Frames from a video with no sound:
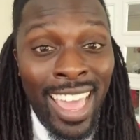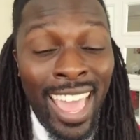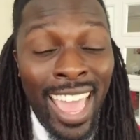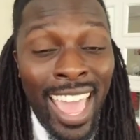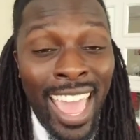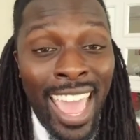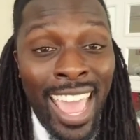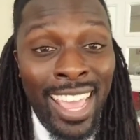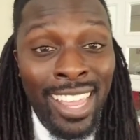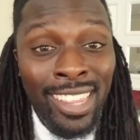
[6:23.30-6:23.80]

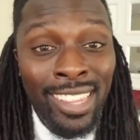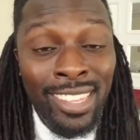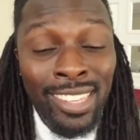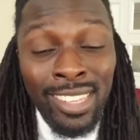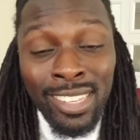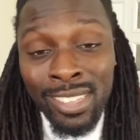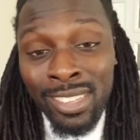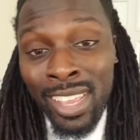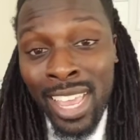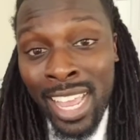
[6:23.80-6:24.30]

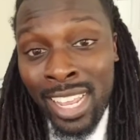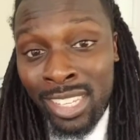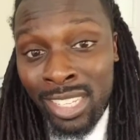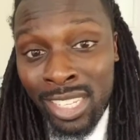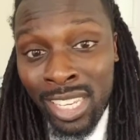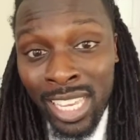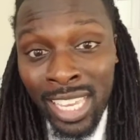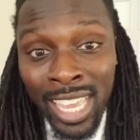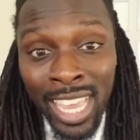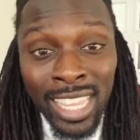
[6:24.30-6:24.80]
and
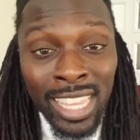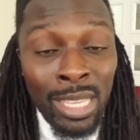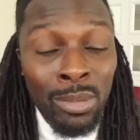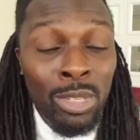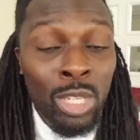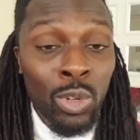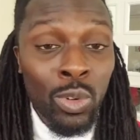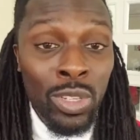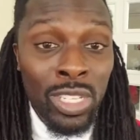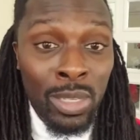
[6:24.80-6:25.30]
to get them
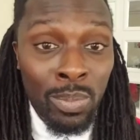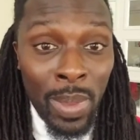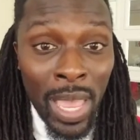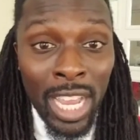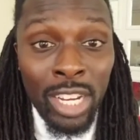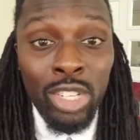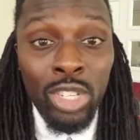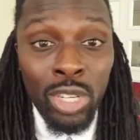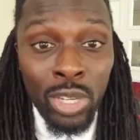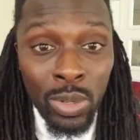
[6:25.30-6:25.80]
to
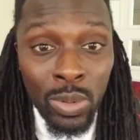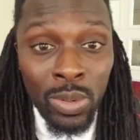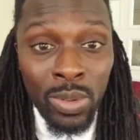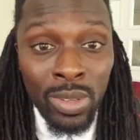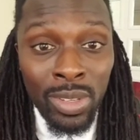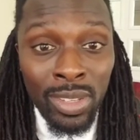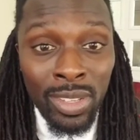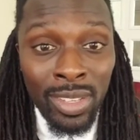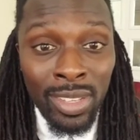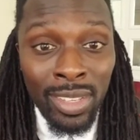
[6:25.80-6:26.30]
respect you.
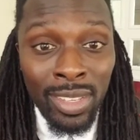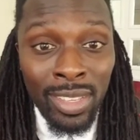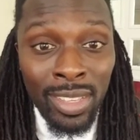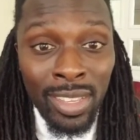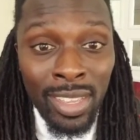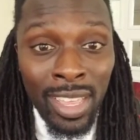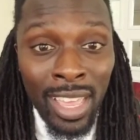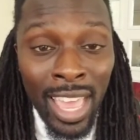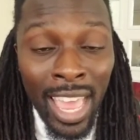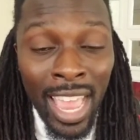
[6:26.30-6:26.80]

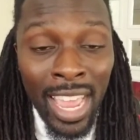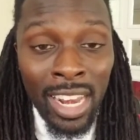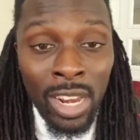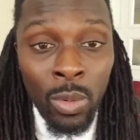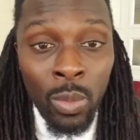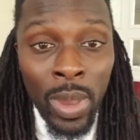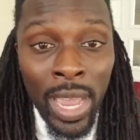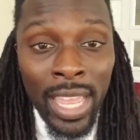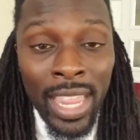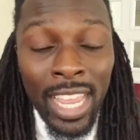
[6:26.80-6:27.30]
And the
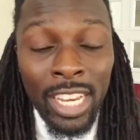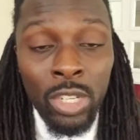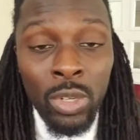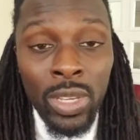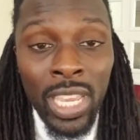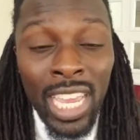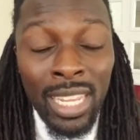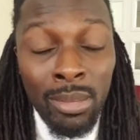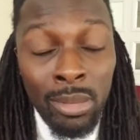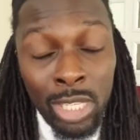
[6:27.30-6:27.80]
way that you
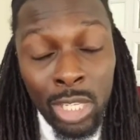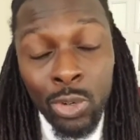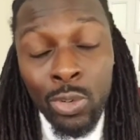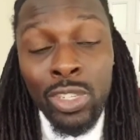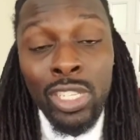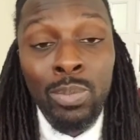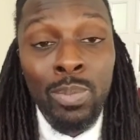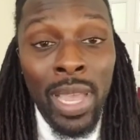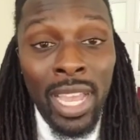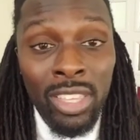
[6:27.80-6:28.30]
get them to
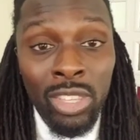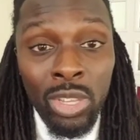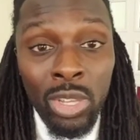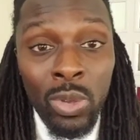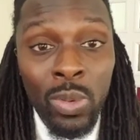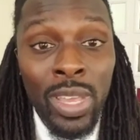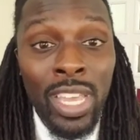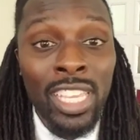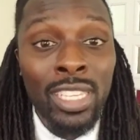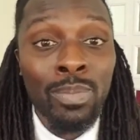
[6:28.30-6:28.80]
respect you
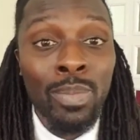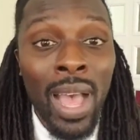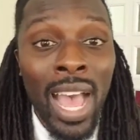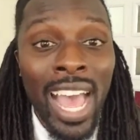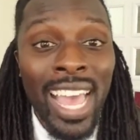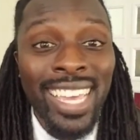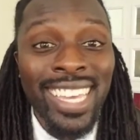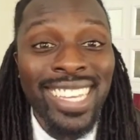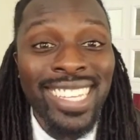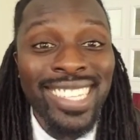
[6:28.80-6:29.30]
is
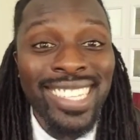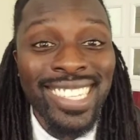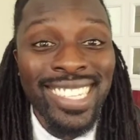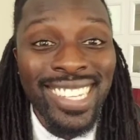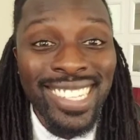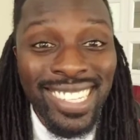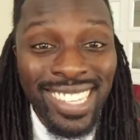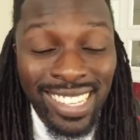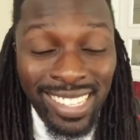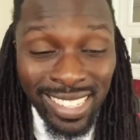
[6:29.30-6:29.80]
by
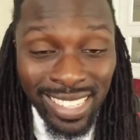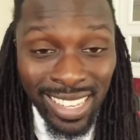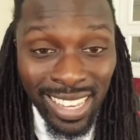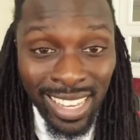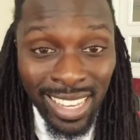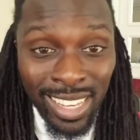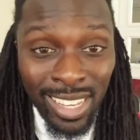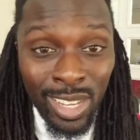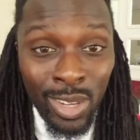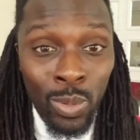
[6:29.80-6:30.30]

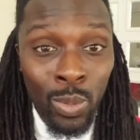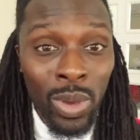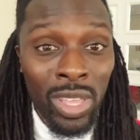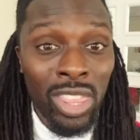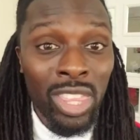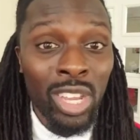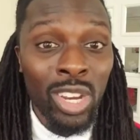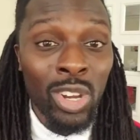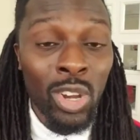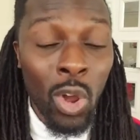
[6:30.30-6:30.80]
consistency with
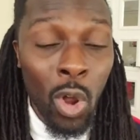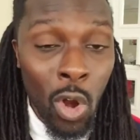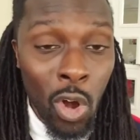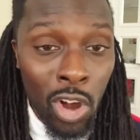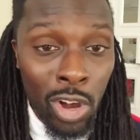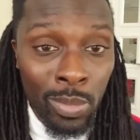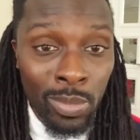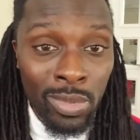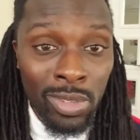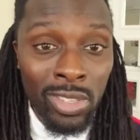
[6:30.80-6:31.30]
your
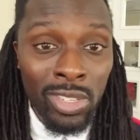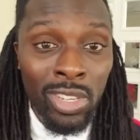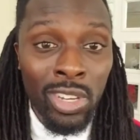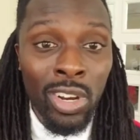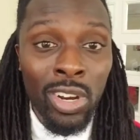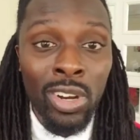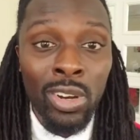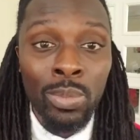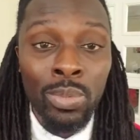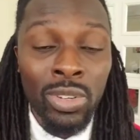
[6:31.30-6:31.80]
norms,
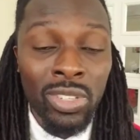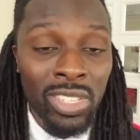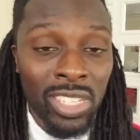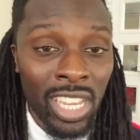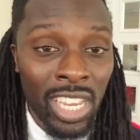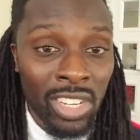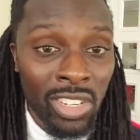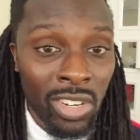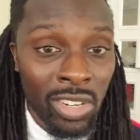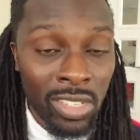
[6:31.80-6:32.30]
your
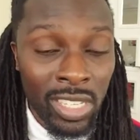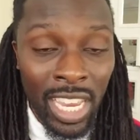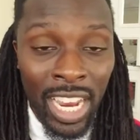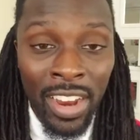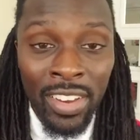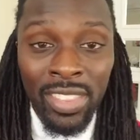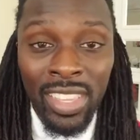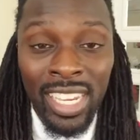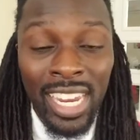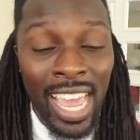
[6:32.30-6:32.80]
procedures,
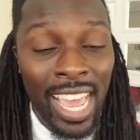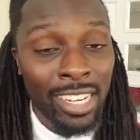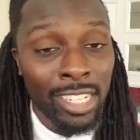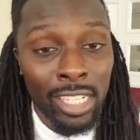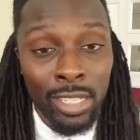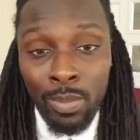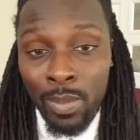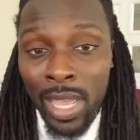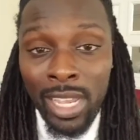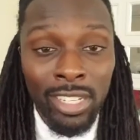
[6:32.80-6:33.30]
everything that I
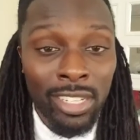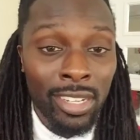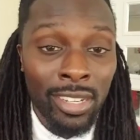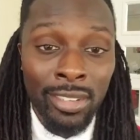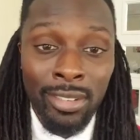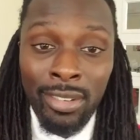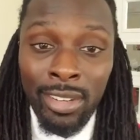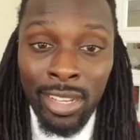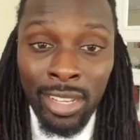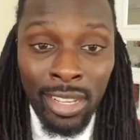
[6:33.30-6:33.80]
just mentioned.
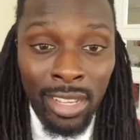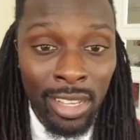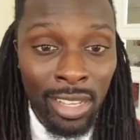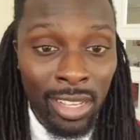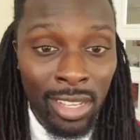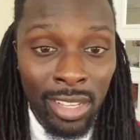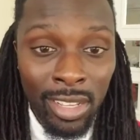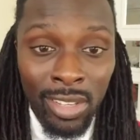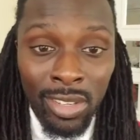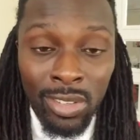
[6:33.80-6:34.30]

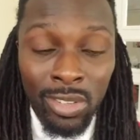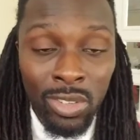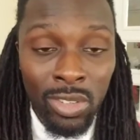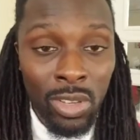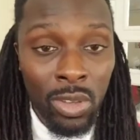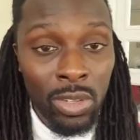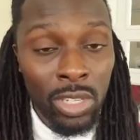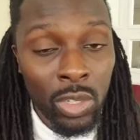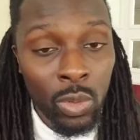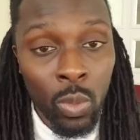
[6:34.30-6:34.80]

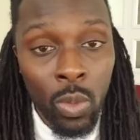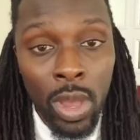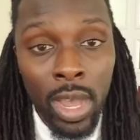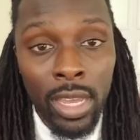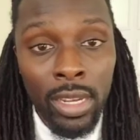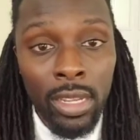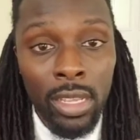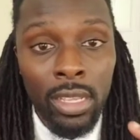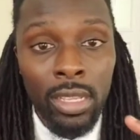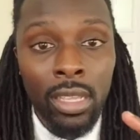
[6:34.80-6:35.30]
So I just
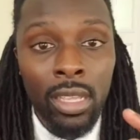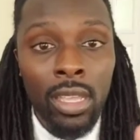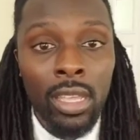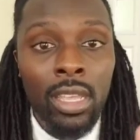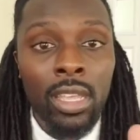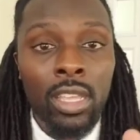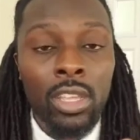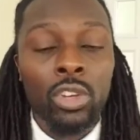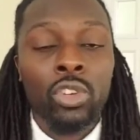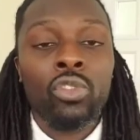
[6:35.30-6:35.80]
wanted to
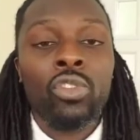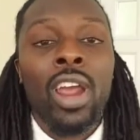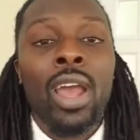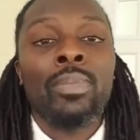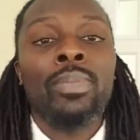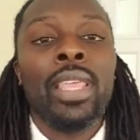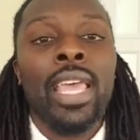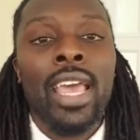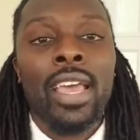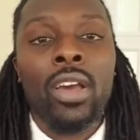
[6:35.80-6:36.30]

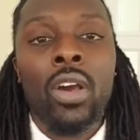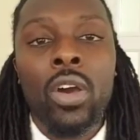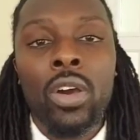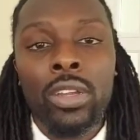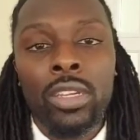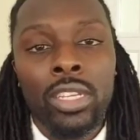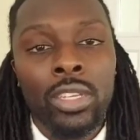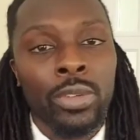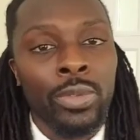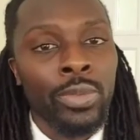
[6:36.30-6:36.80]
drop that
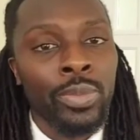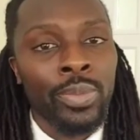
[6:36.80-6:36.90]
on you.